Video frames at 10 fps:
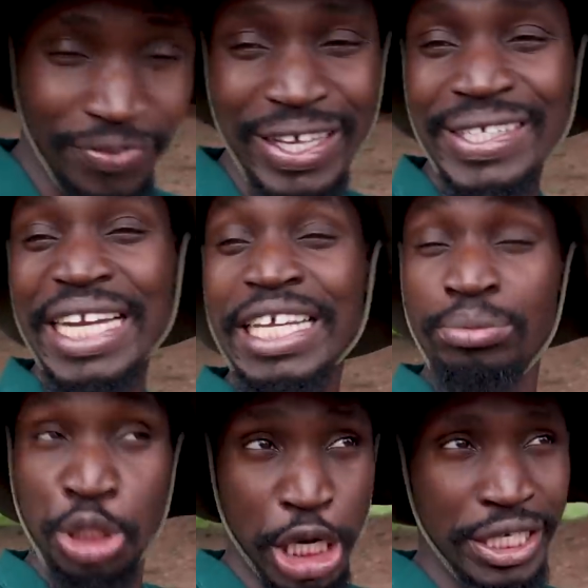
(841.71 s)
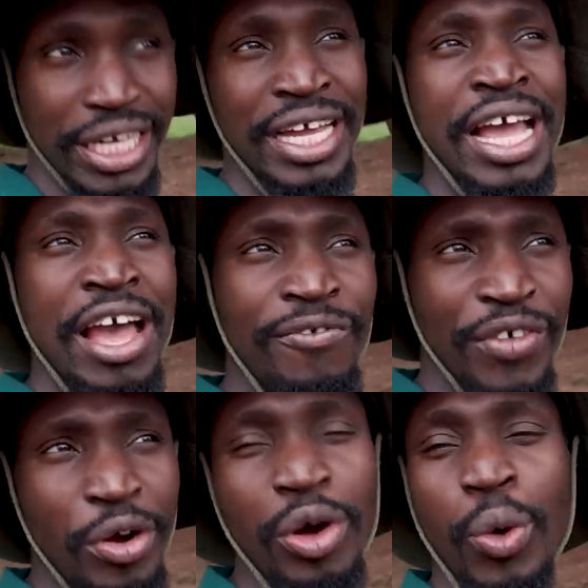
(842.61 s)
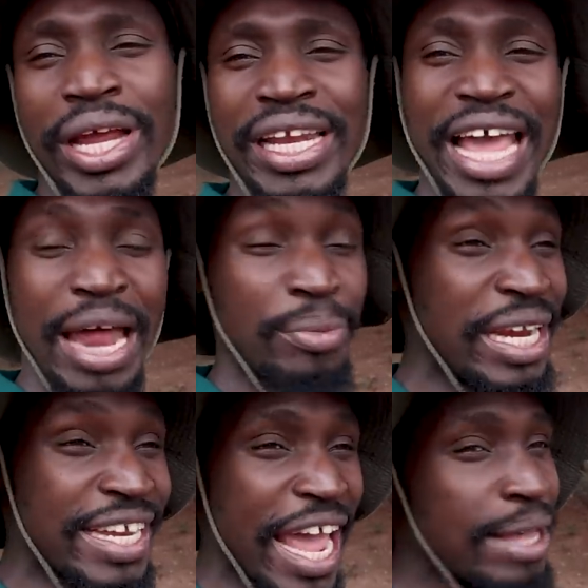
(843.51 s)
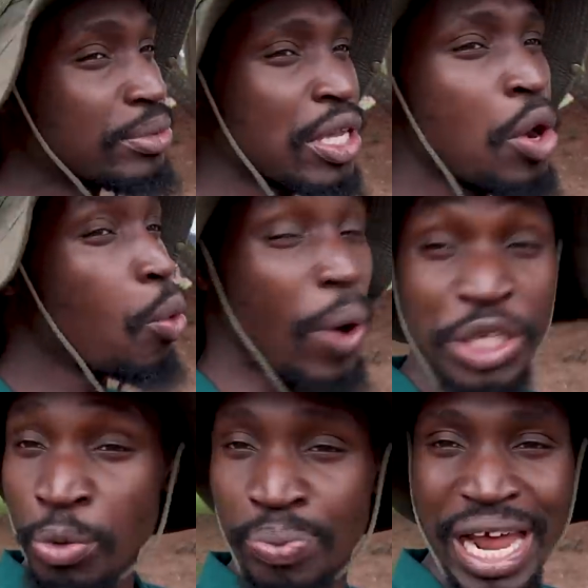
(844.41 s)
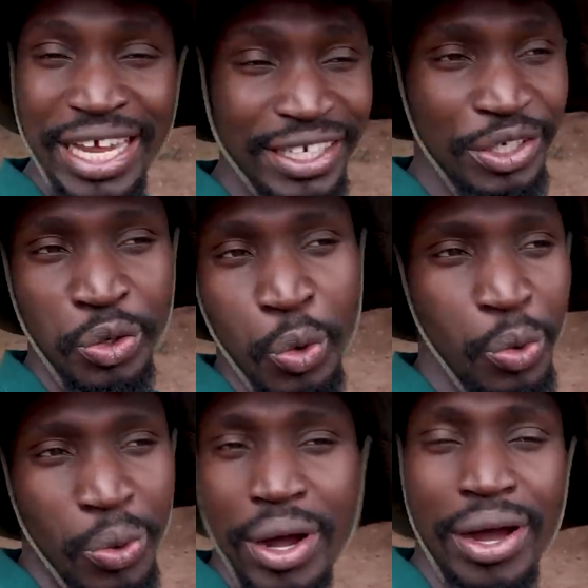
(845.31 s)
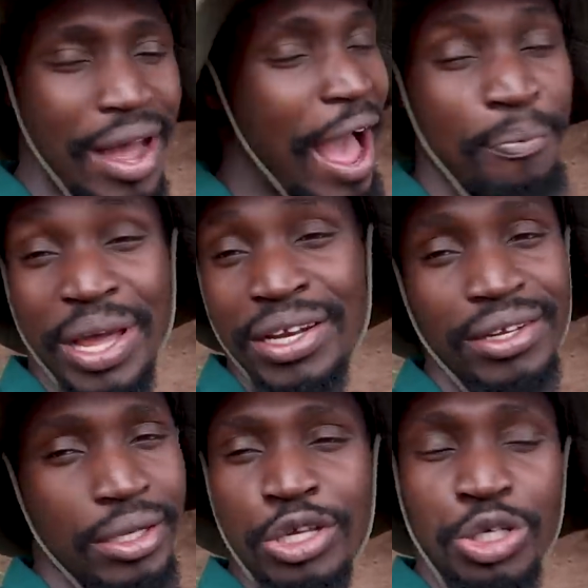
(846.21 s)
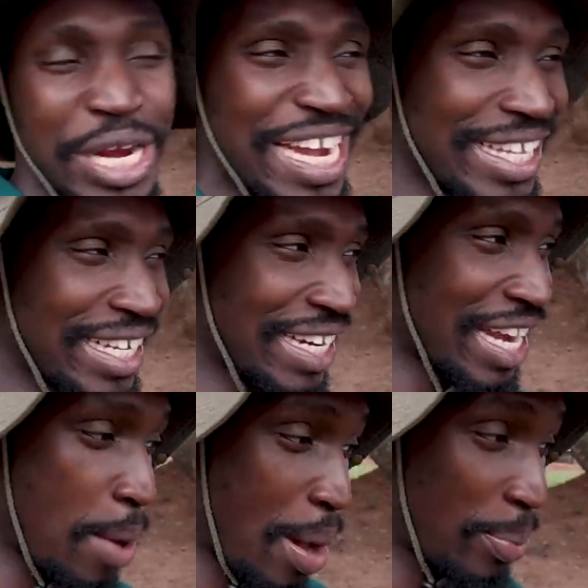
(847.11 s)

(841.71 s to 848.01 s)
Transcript: of things that keep changing very quickly. And many times, what you plan to happen usually doesn't end up